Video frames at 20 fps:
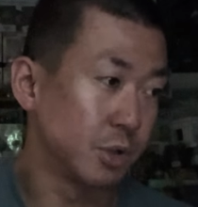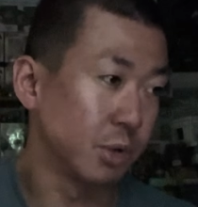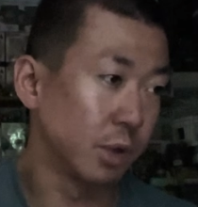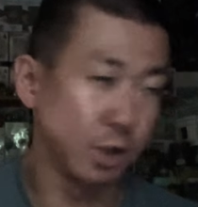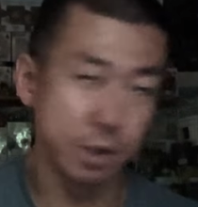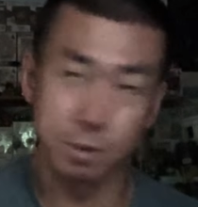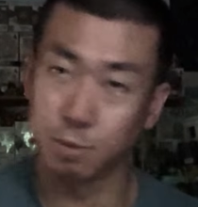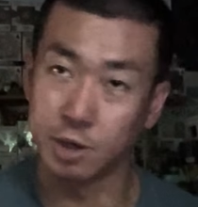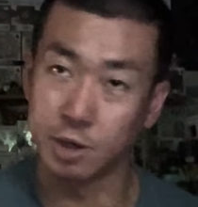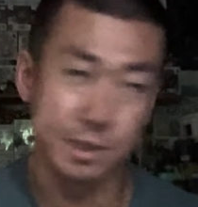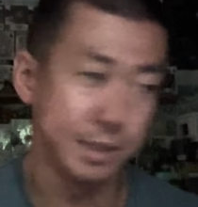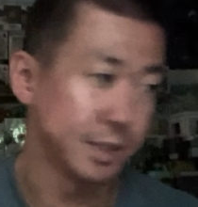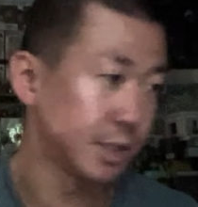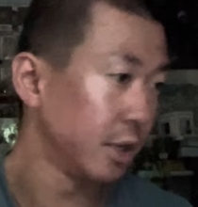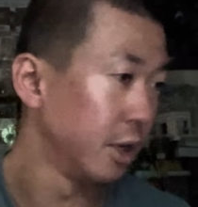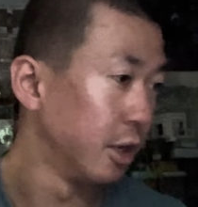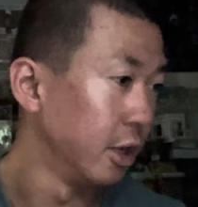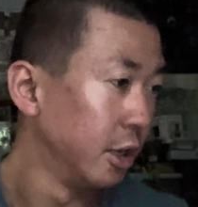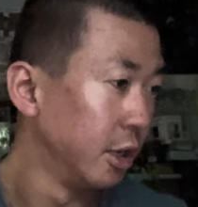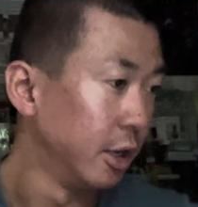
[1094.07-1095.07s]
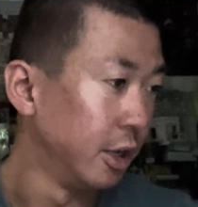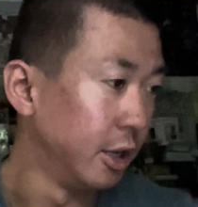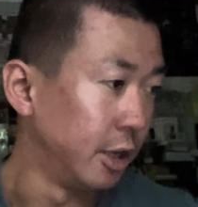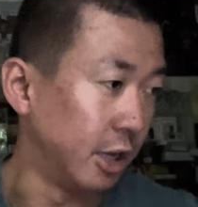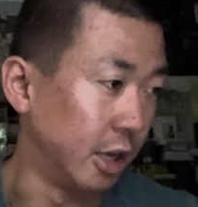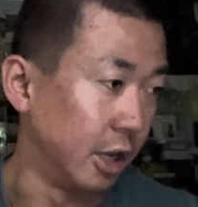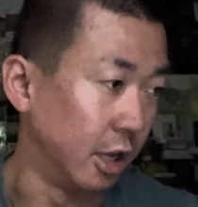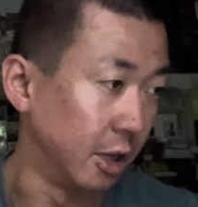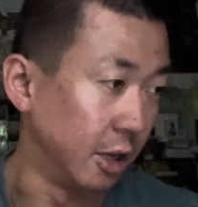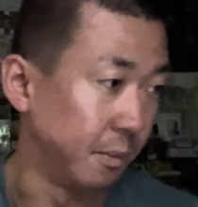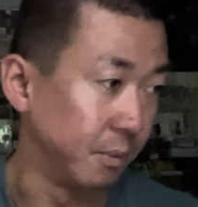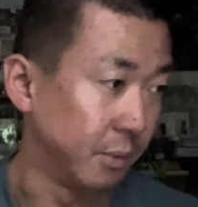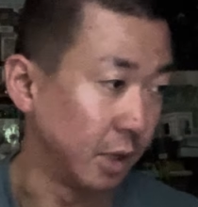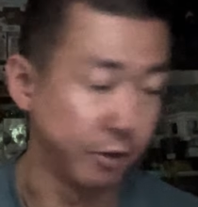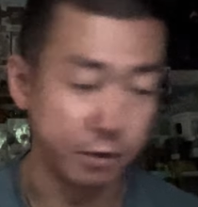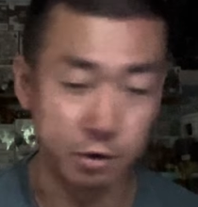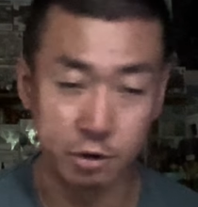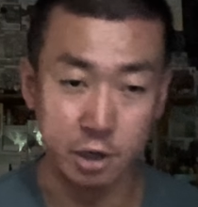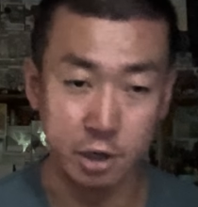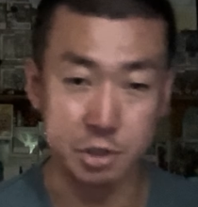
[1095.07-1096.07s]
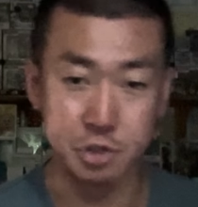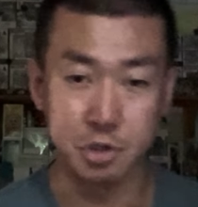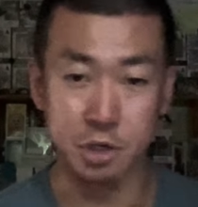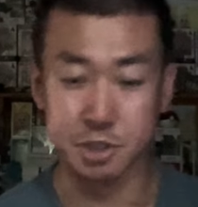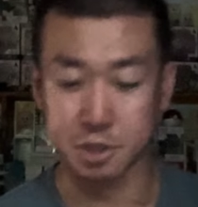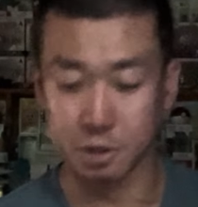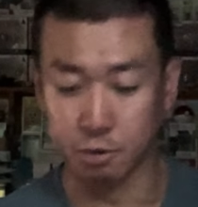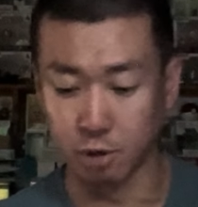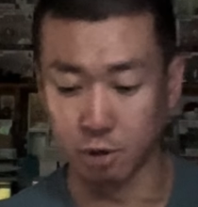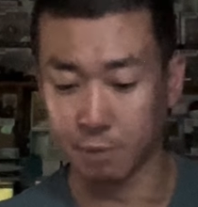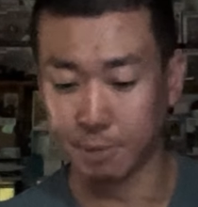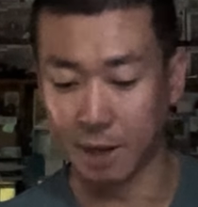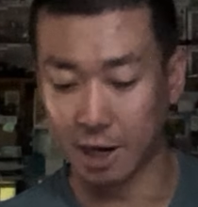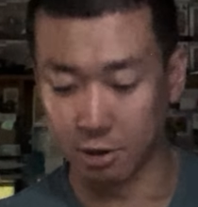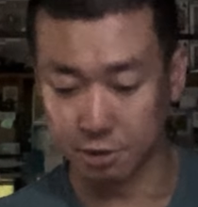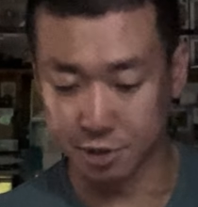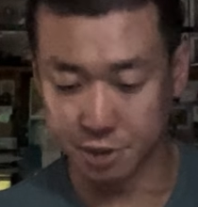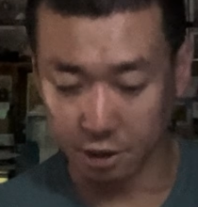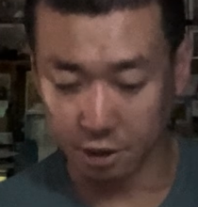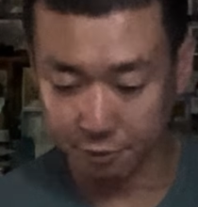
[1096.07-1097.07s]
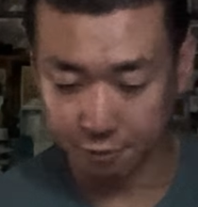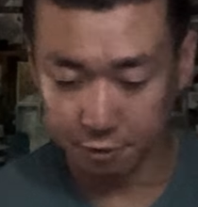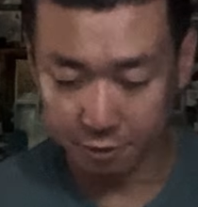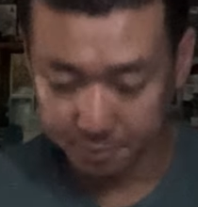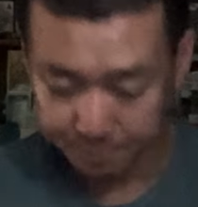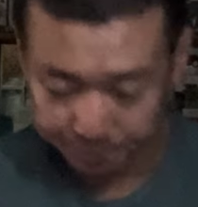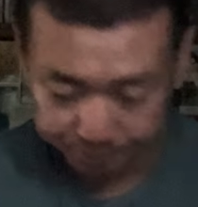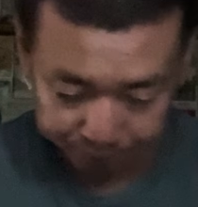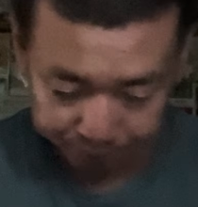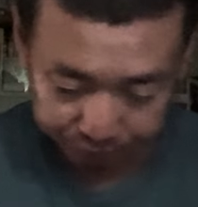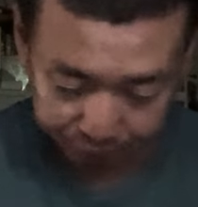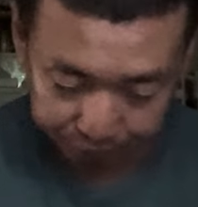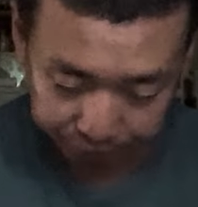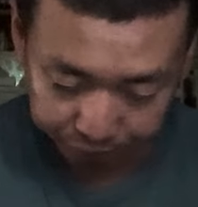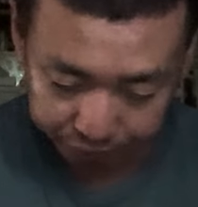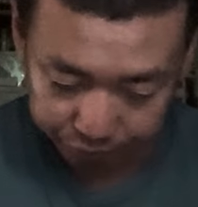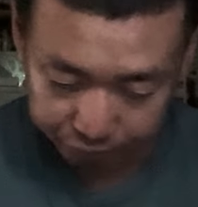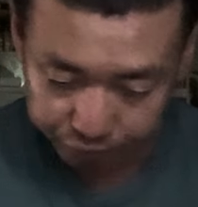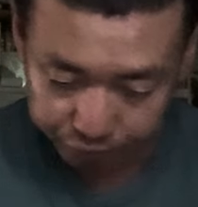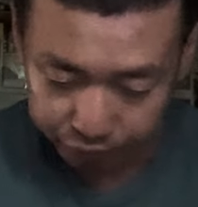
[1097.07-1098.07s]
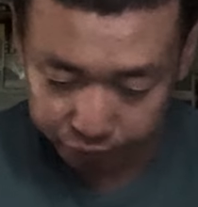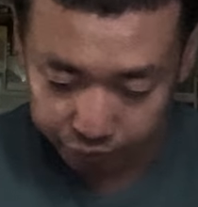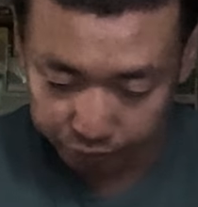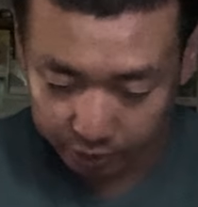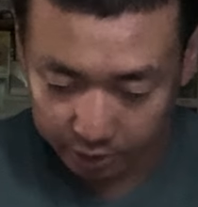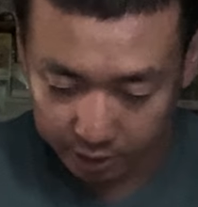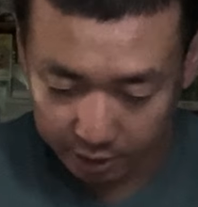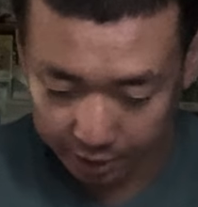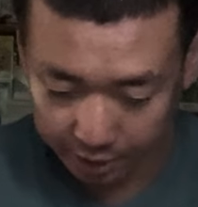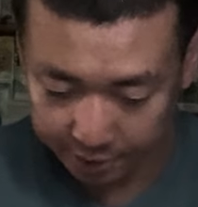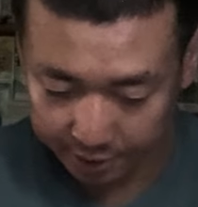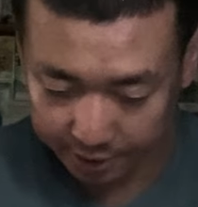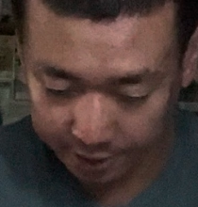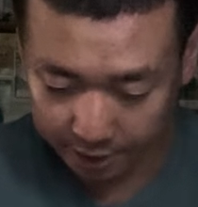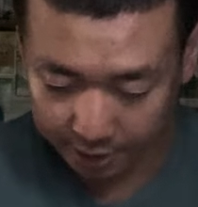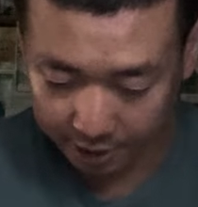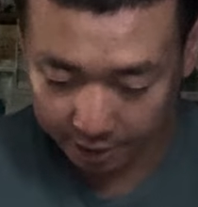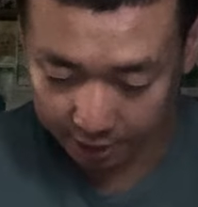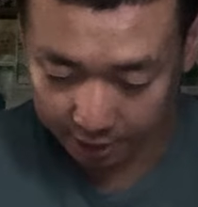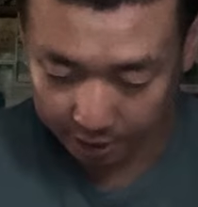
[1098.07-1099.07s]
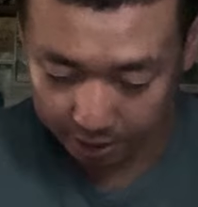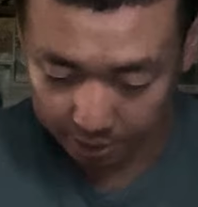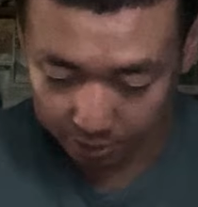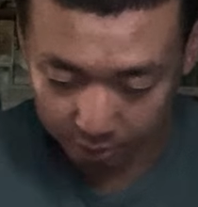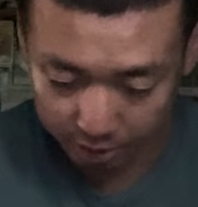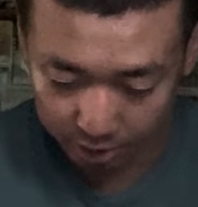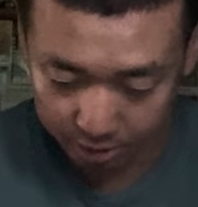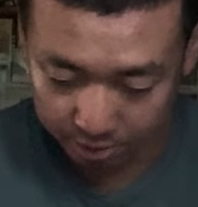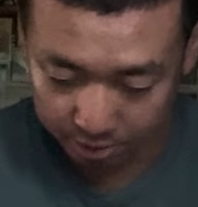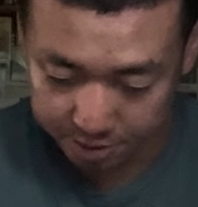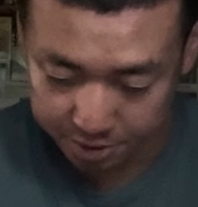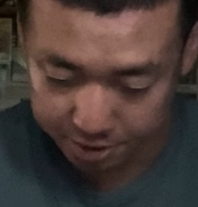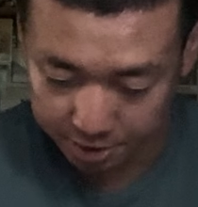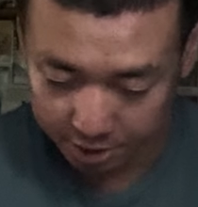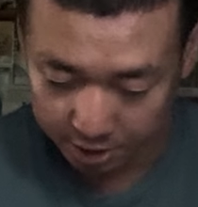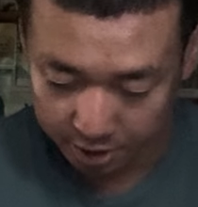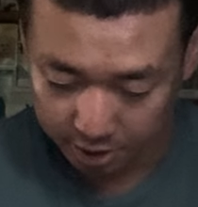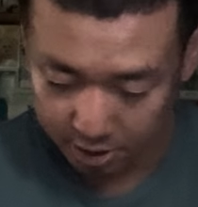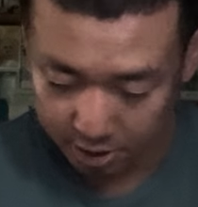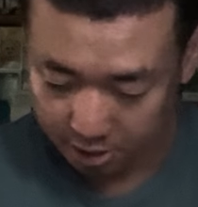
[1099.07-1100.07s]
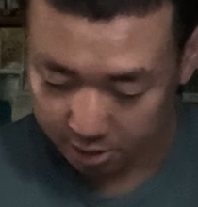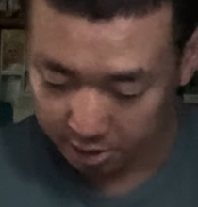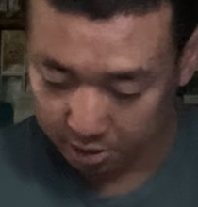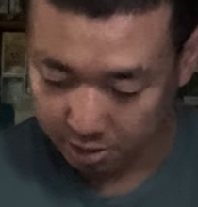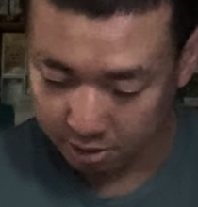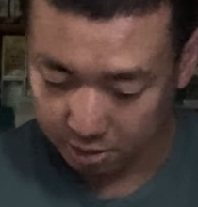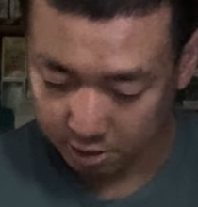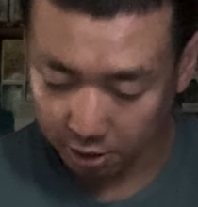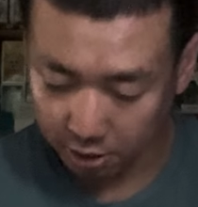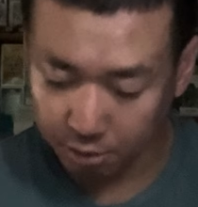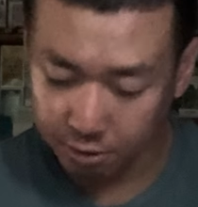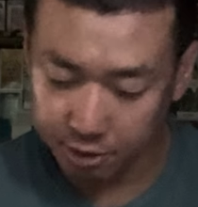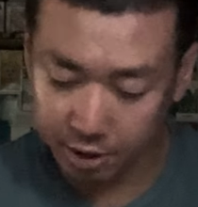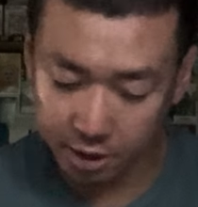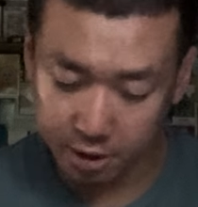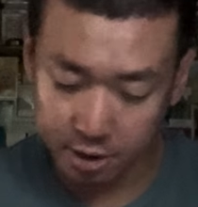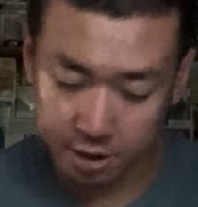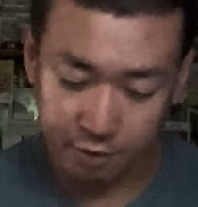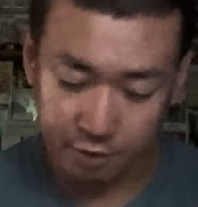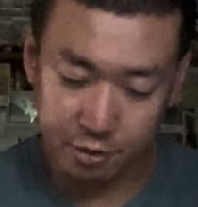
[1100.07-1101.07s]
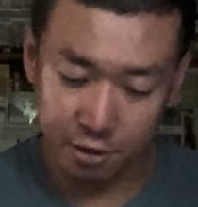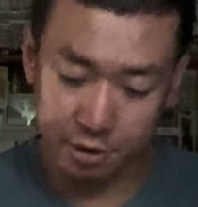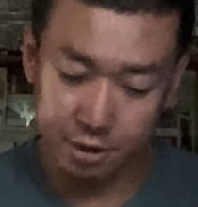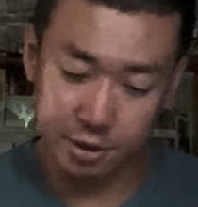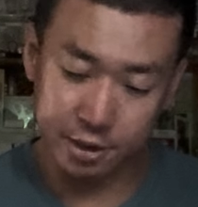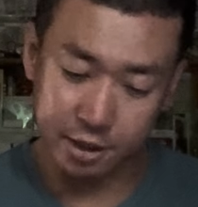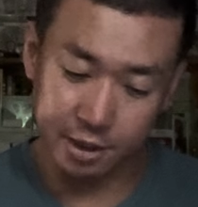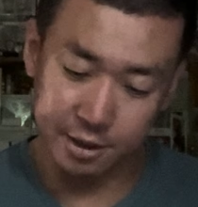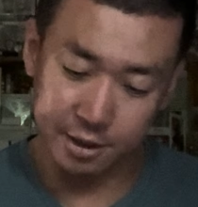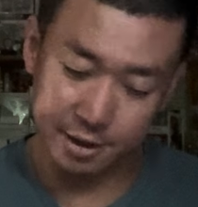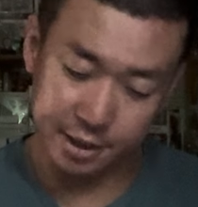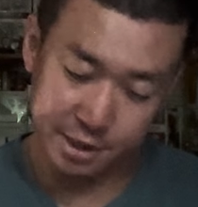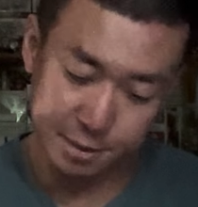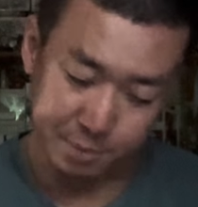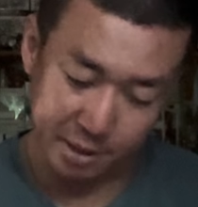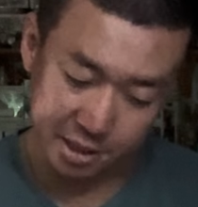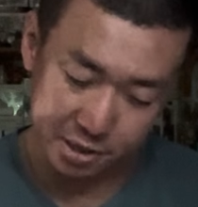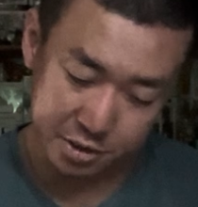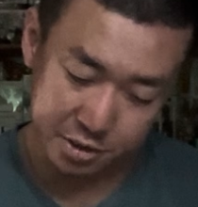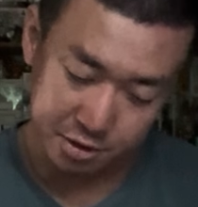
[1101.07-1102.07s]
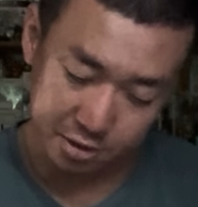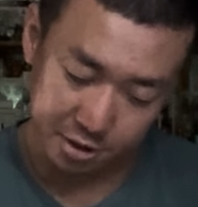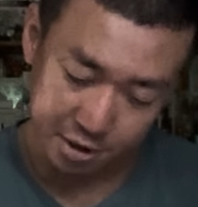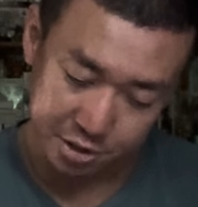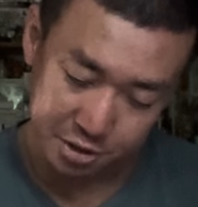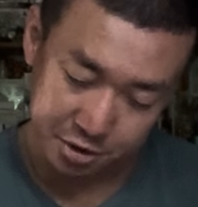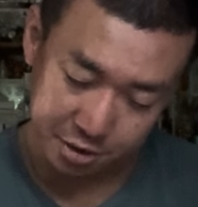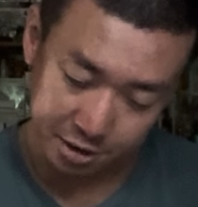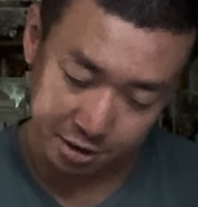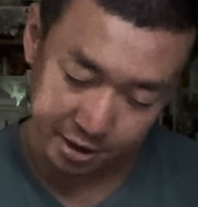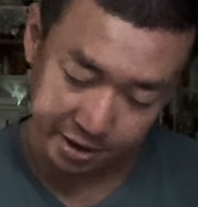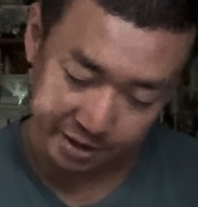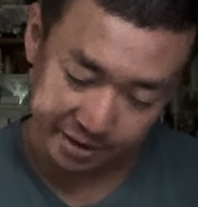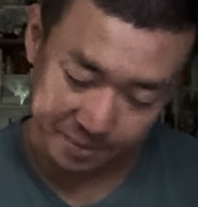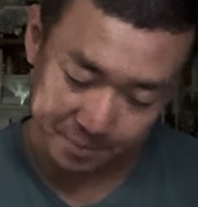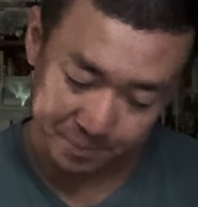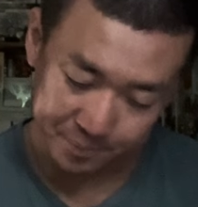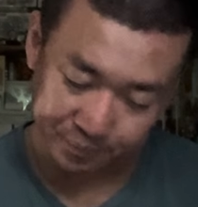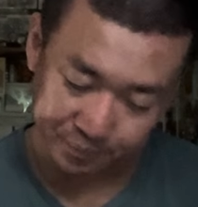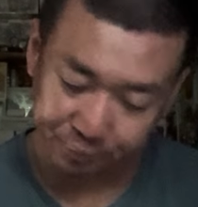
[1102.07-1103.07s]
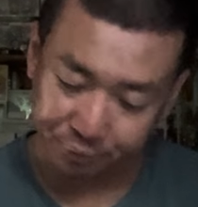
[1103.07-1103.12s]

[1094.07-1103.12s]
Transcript: good ones. If you're interested and want to buy her stuff. And what else? Oh yeah, I've got this picture actually.